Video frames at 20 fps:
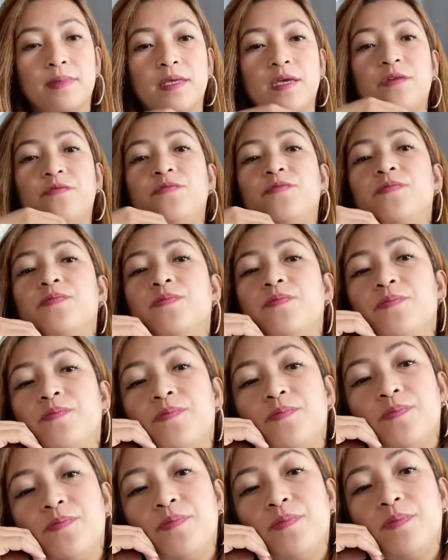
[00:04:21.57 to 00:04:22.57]
If
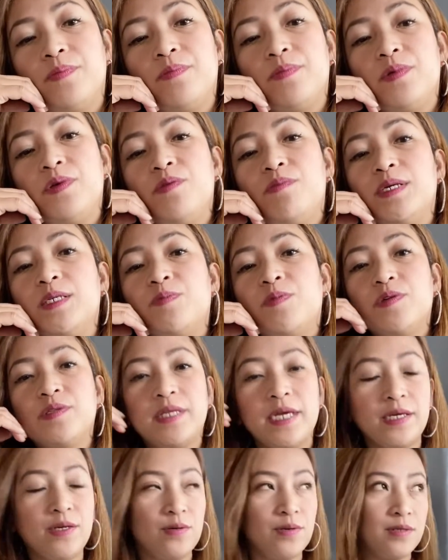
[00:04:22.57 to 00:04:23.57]
you must
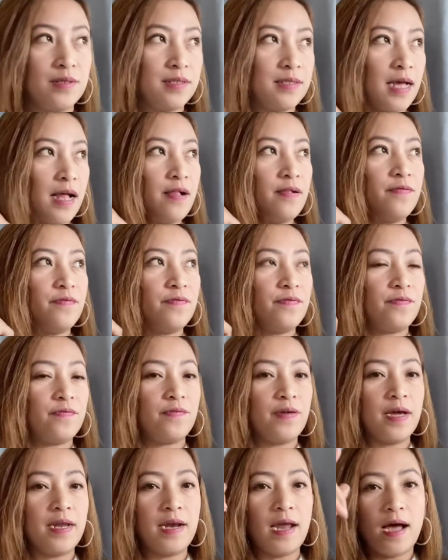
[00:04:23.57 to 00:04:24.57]
protect yourself
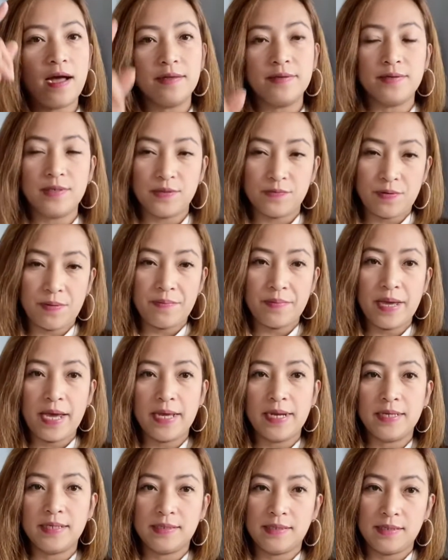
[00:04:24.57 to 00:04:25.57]
and others from
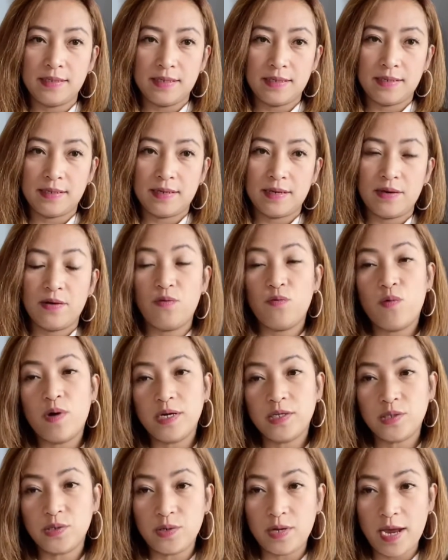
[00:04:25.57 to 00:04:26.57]
getting sick,
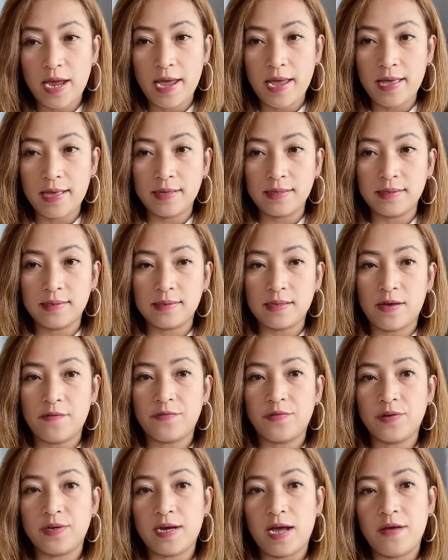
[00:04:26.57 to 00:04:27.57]
wash your hands
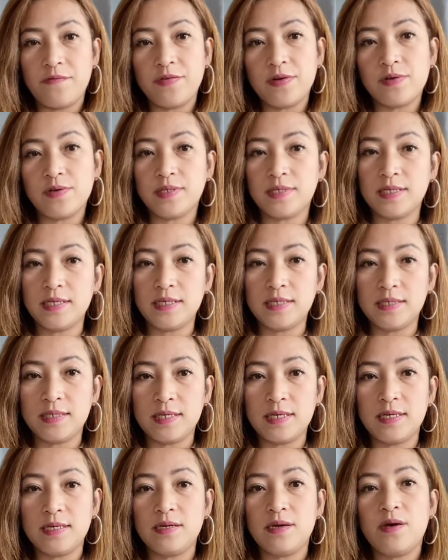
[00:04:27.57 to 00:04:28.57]
after coughing or
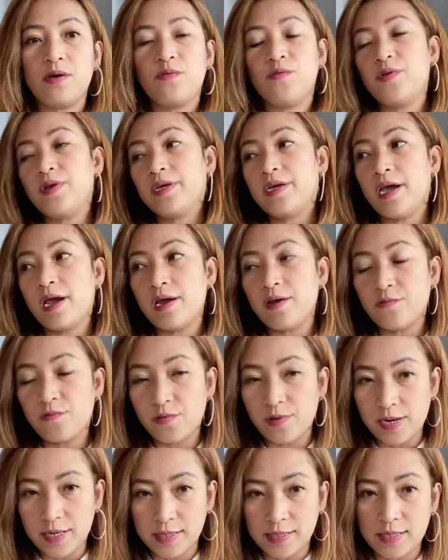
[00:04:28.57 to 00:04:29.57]
sneezing, when caring
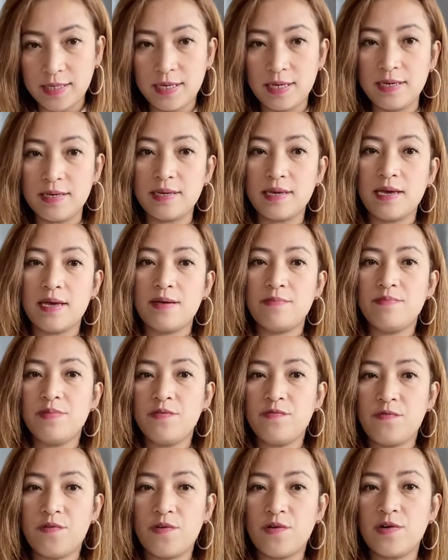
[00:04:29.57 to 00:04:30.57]
for the sick,
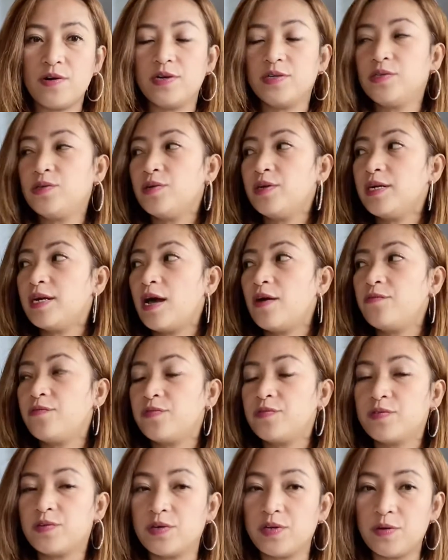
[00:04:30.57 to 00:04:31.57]
before, during,
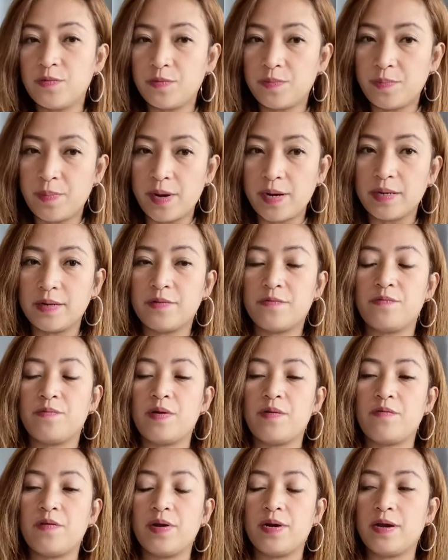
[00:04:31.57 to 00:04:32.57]
after you
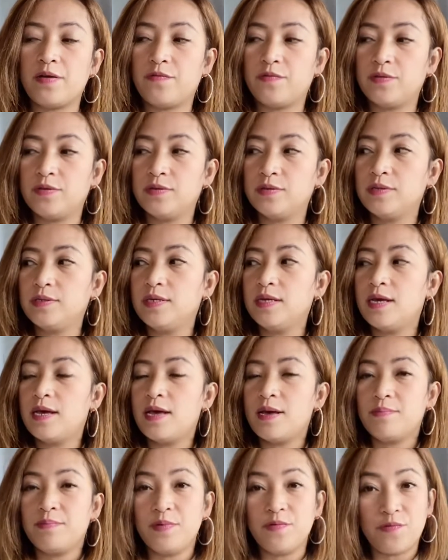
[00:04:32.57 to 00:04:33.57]
prepare the food,
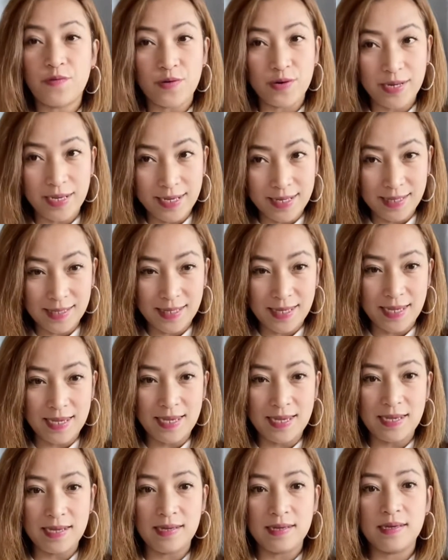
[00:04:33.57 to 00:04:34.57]
before
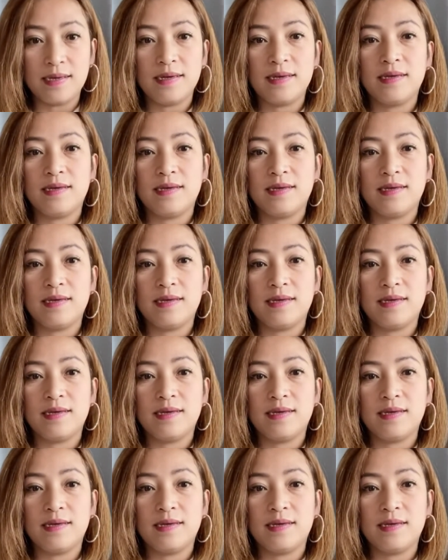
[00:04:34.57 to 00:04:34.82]
eating,